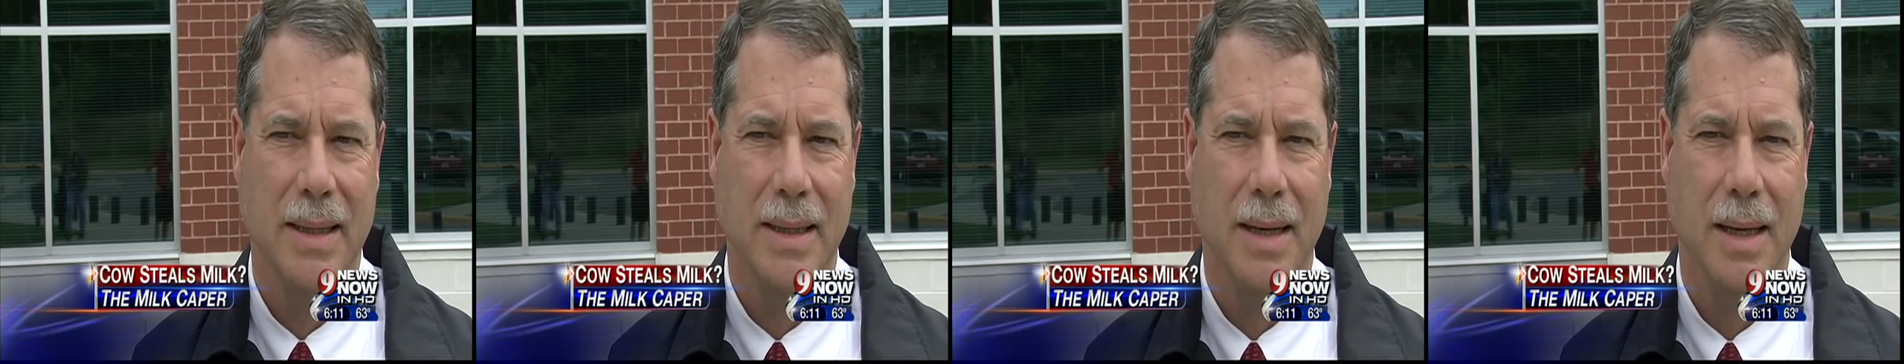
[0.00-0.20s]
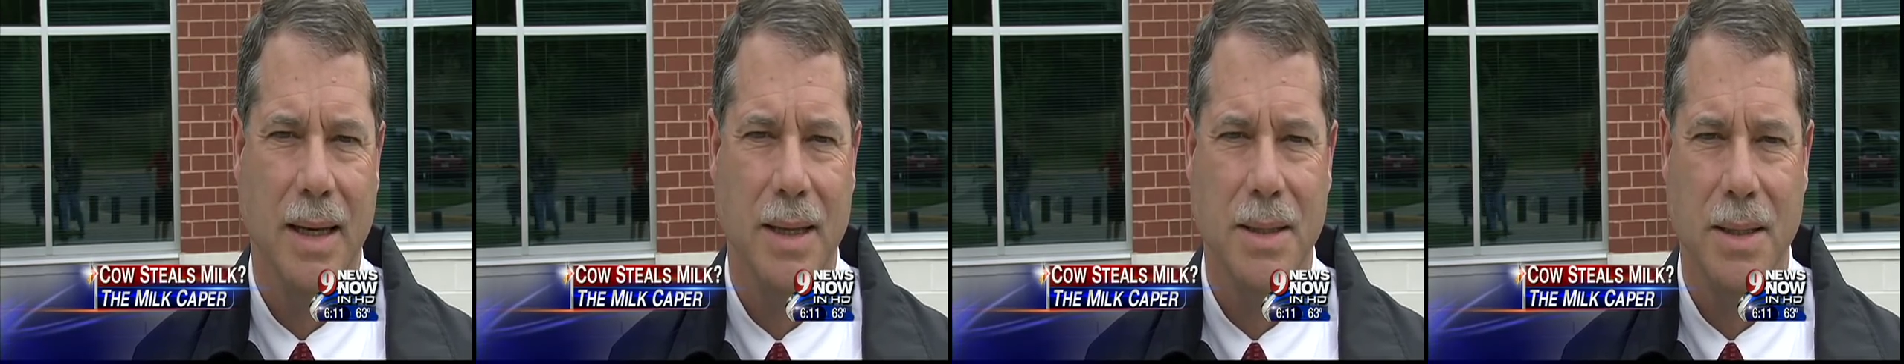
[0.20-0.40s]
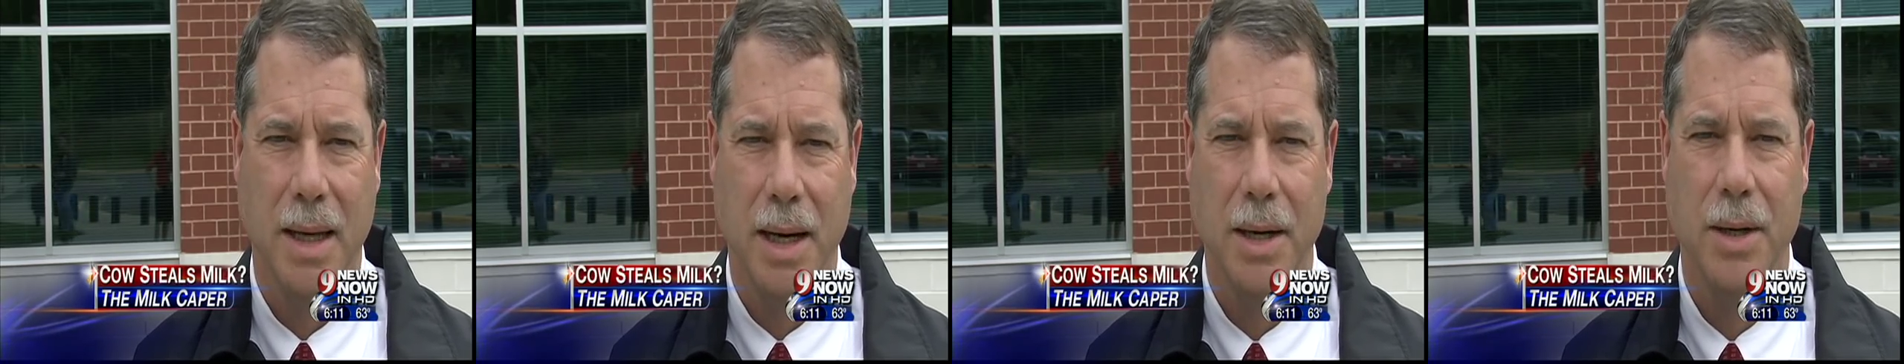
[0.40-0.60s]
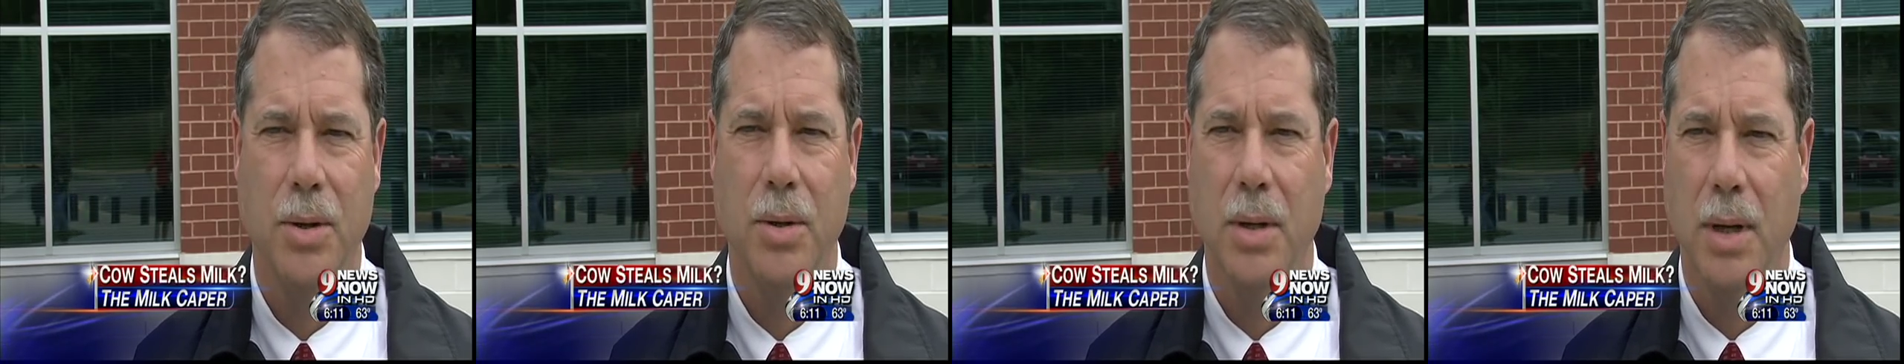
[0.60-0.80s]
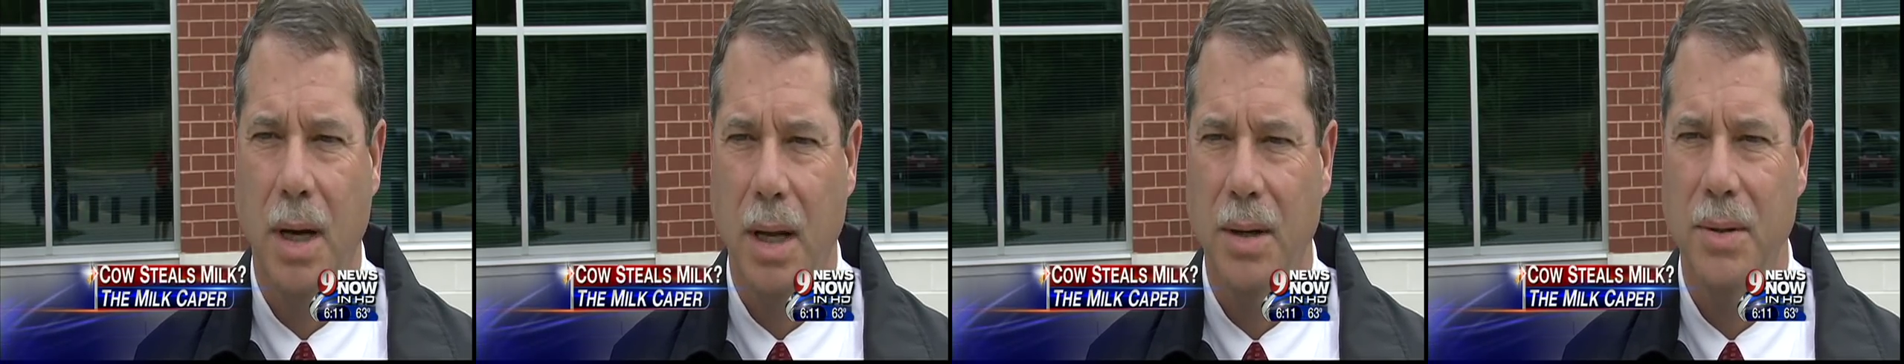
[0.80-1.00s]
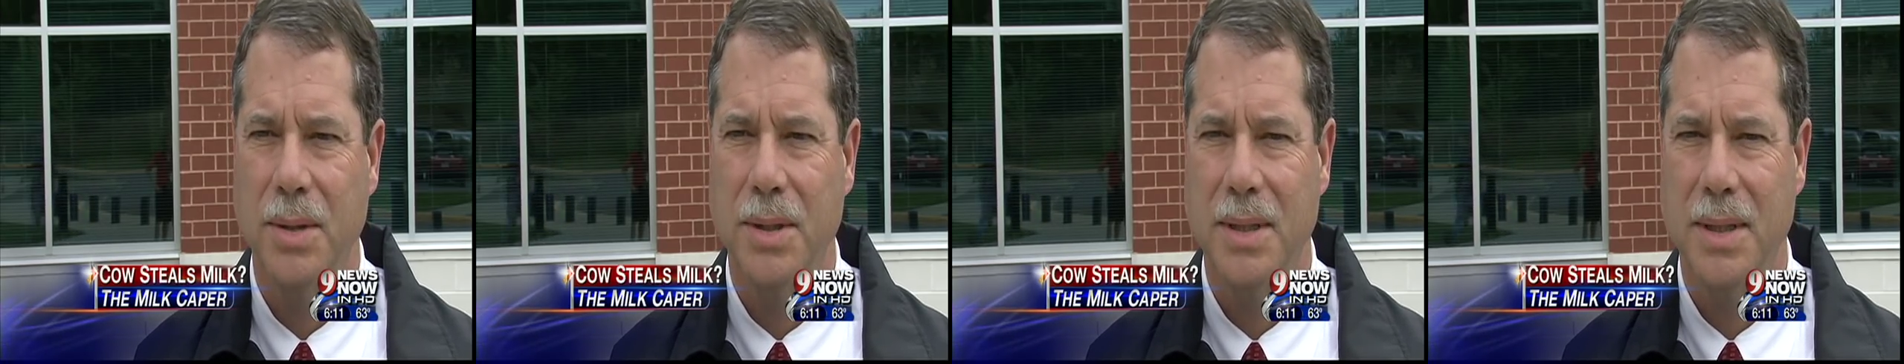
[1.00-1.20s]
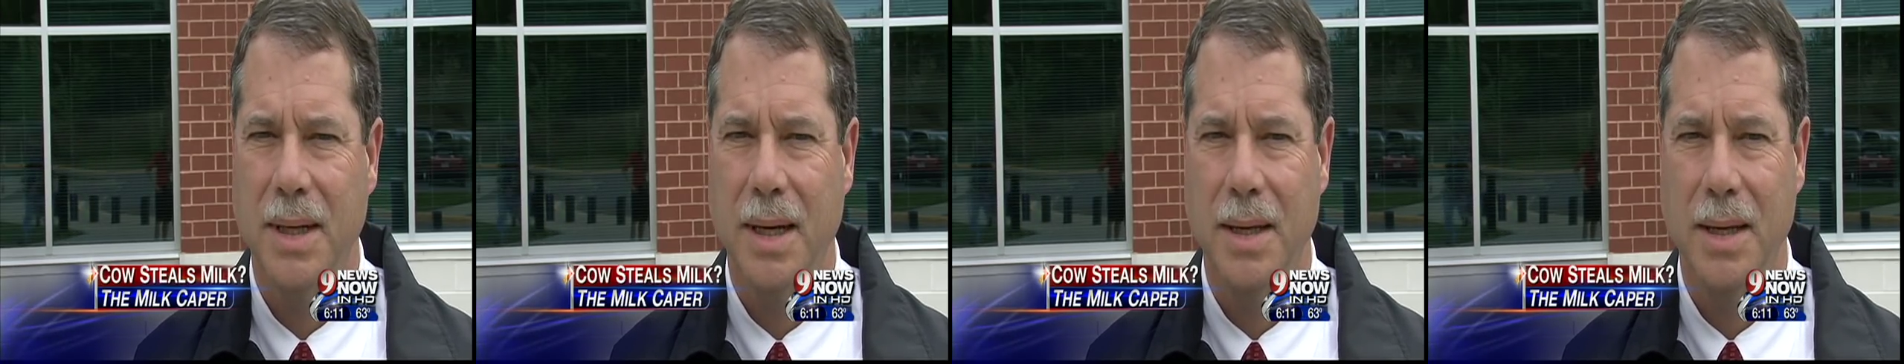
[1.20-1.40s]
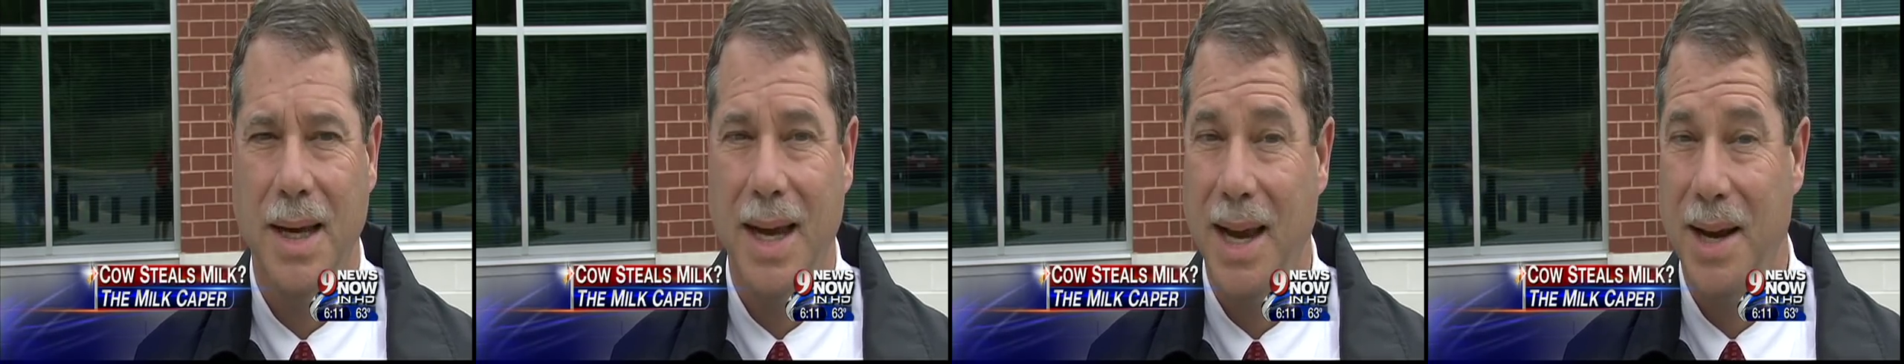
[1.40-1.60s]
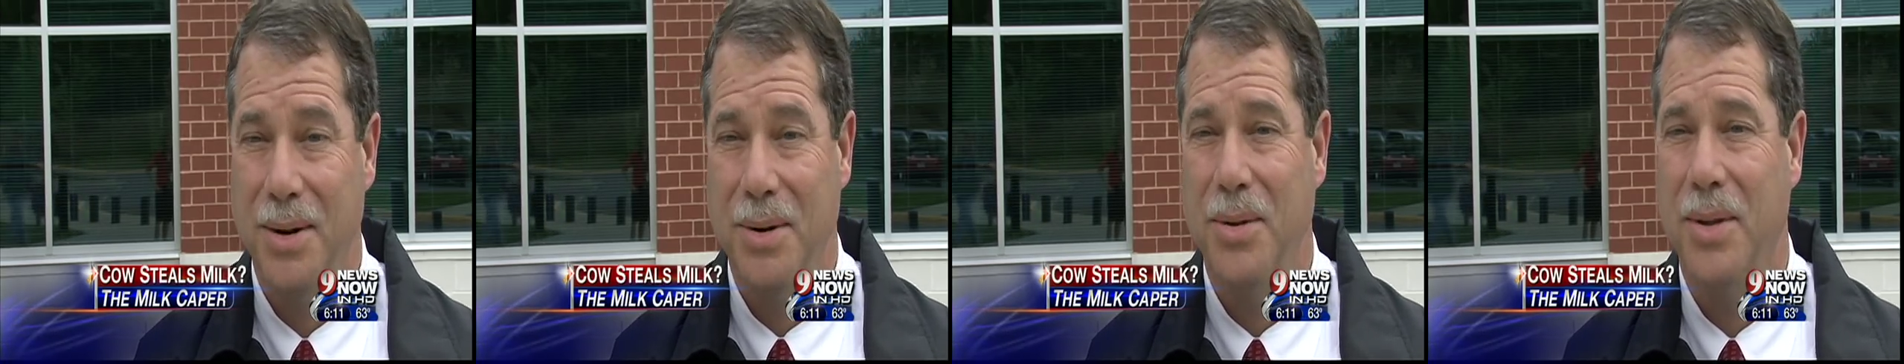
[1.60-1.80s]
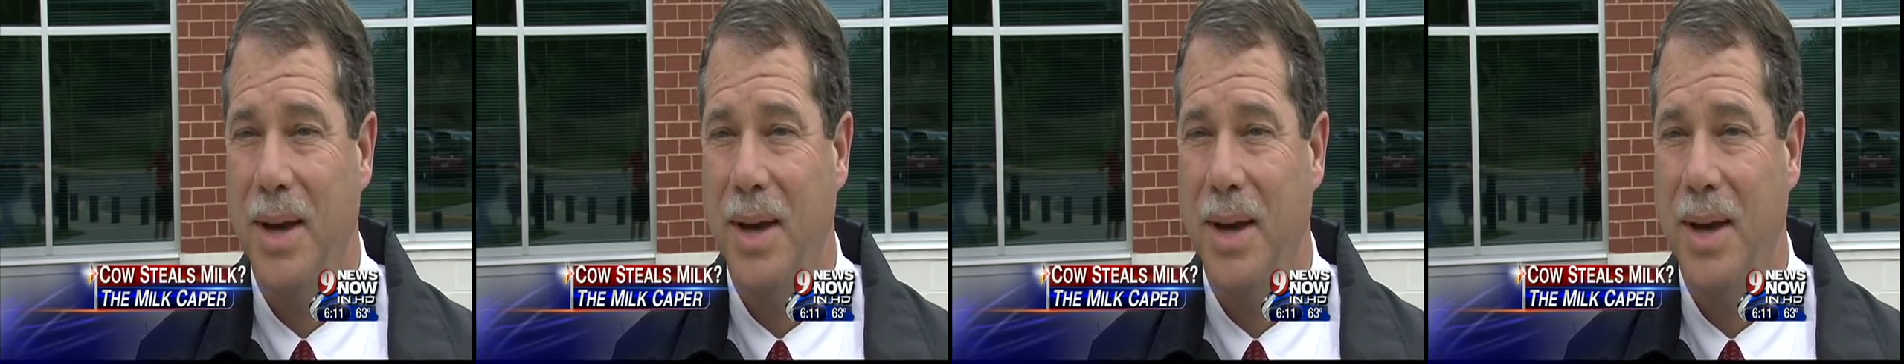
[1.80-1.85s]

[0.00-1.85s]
that's $92. Uh, you can't do